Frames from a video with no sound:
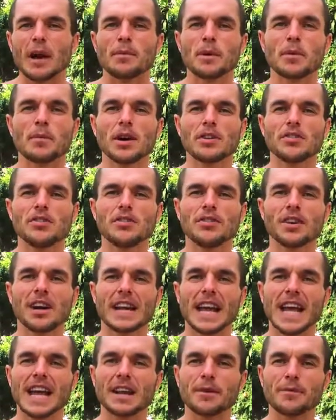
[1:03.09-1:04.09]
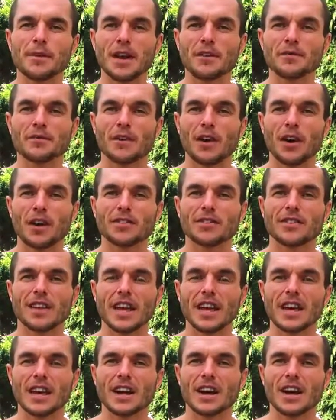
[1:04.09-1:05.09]
But once you've done intermittent
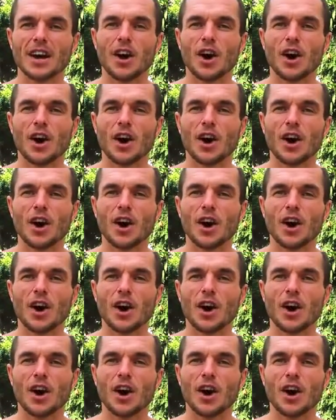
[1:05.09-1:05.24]
fasting